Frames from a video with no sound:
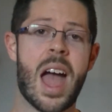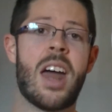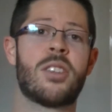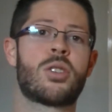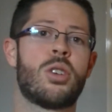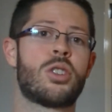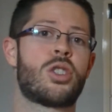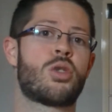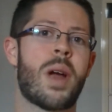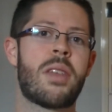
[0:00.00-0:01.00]
and it's going to
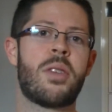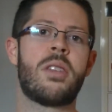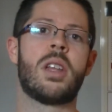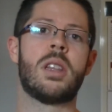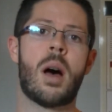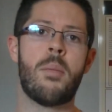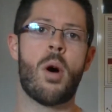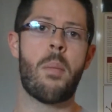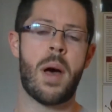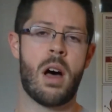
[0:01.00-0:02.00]
strengthen the
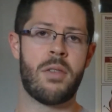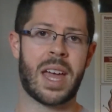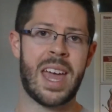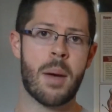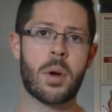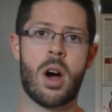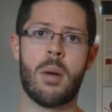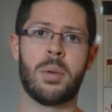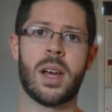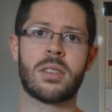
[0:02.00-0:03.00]
lumbo-pelvic hip
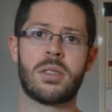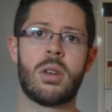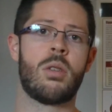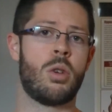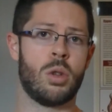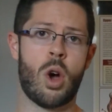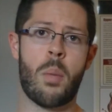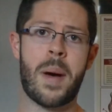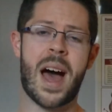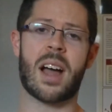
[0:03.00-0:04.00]
complex, your low
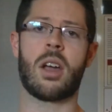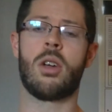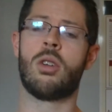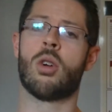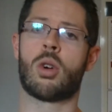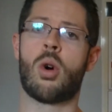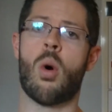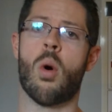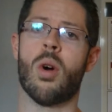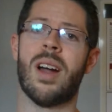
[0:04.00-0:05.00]
back, your
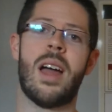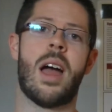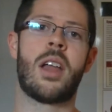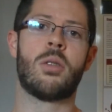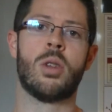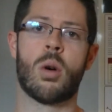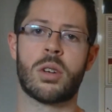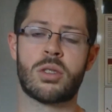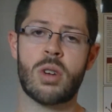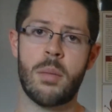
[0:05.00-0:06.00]
core, and your lower
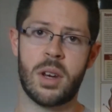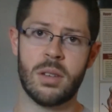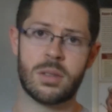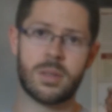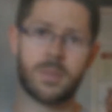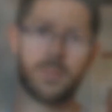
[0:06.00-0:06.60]
extremities.